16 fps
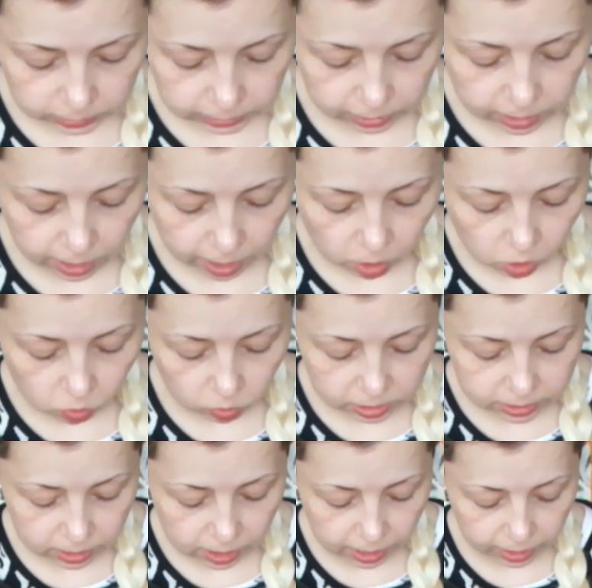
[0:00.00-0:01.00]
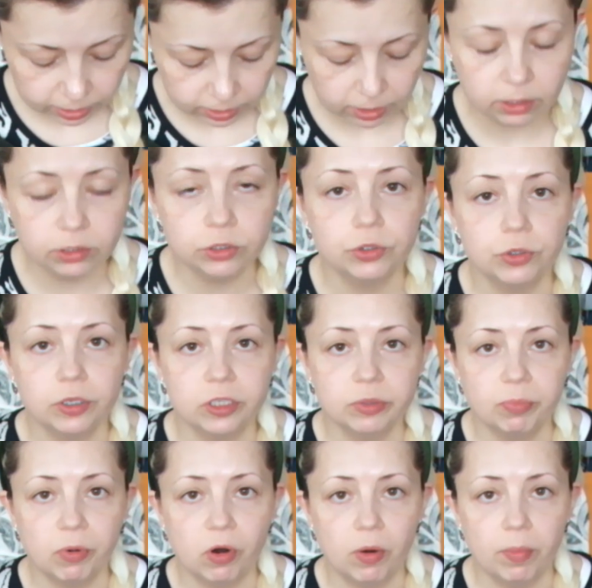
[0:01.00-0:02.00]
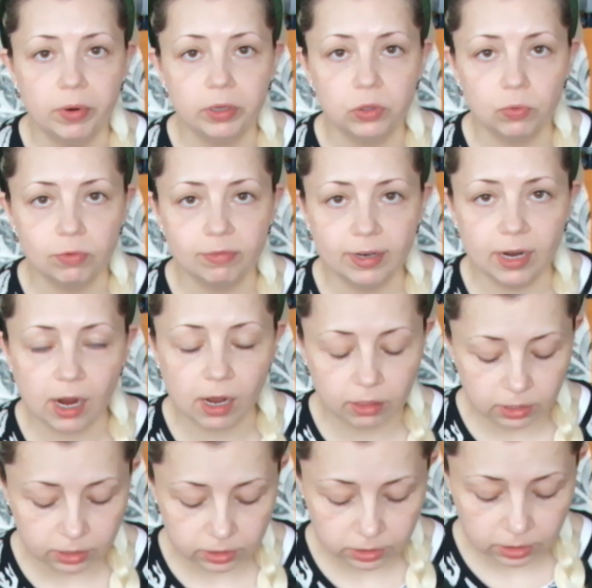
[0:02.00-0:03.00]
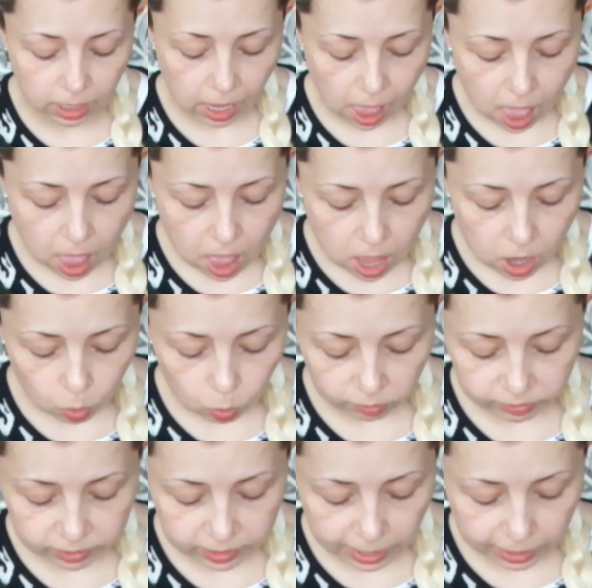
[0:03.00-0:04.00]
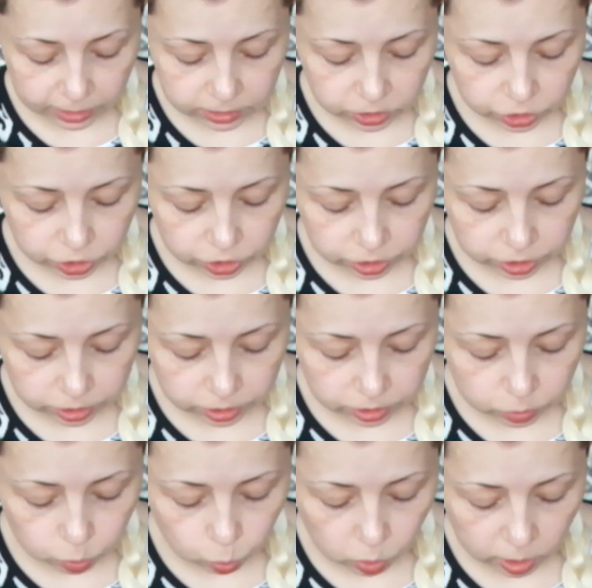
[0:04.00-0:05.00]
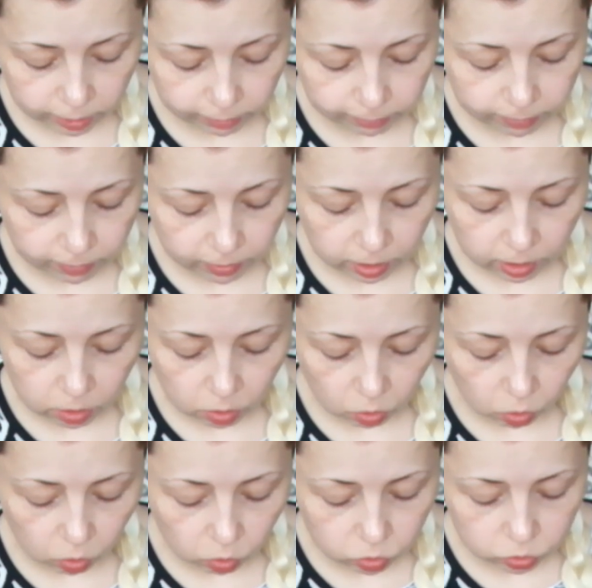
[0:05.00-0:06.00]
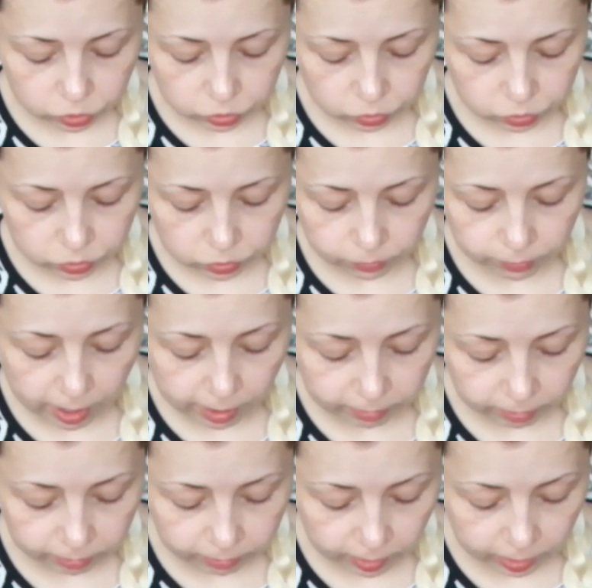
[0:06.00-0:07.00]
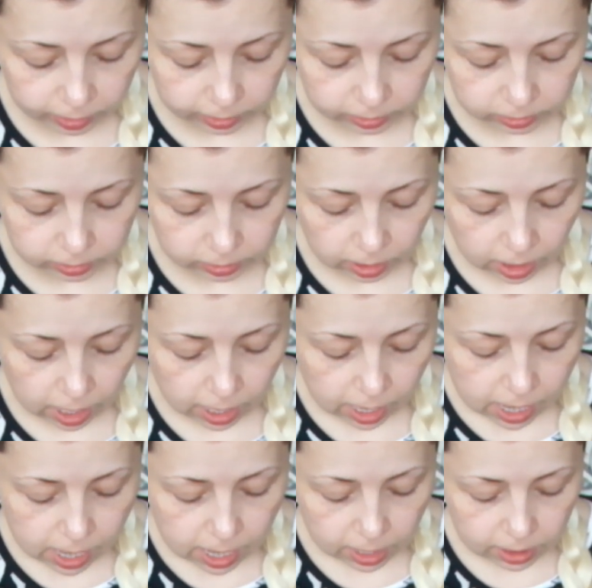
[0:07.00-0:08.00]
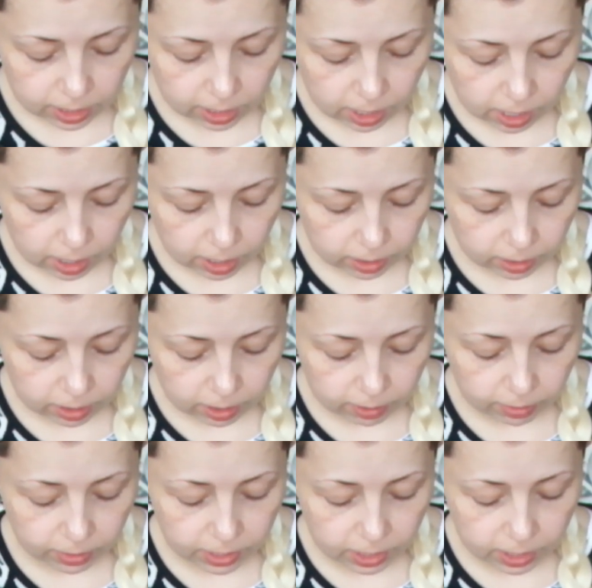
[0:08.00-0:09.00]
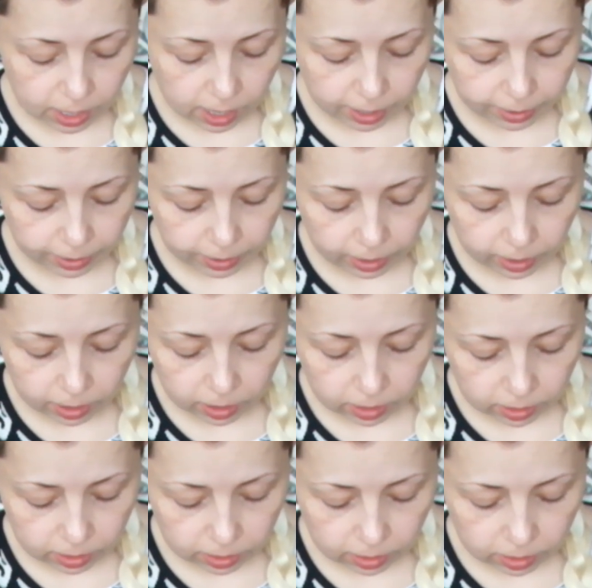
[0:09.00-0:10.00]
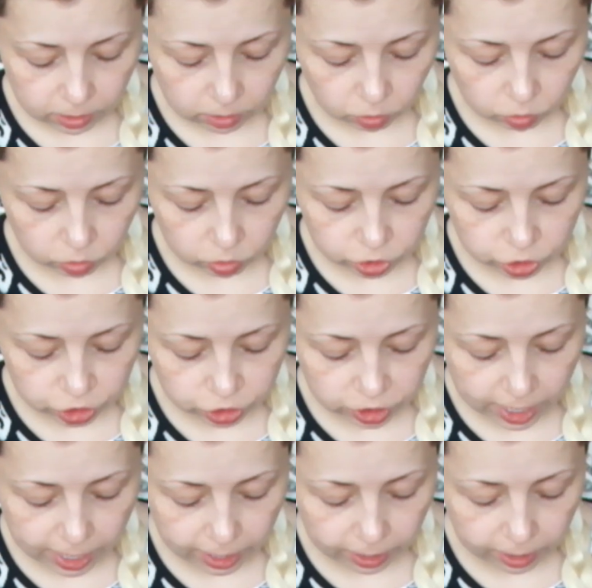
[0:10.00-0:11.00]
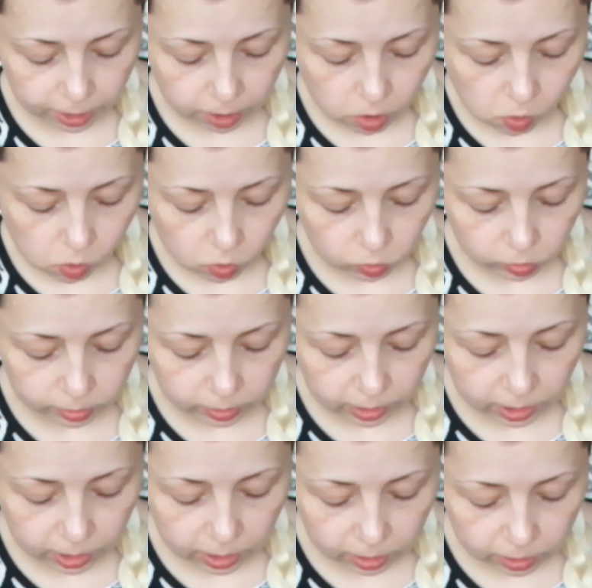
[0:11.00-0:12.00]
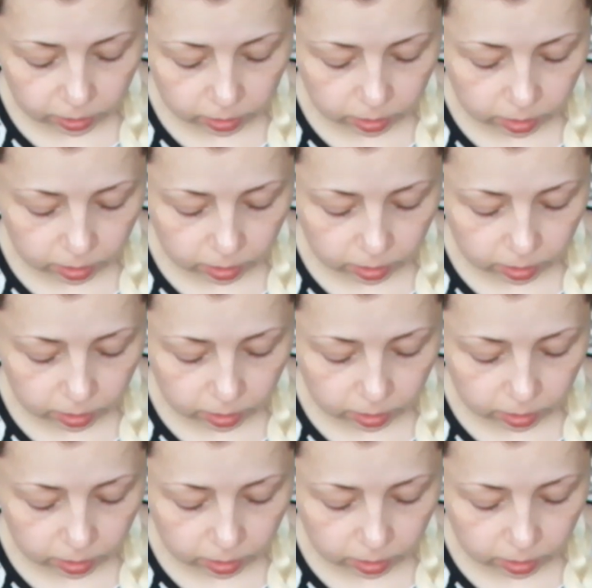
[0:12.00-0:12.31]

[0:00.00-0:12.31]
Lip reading: And I always like to experiment with colors, with textures, with all sorts of other things that I crochet or knit.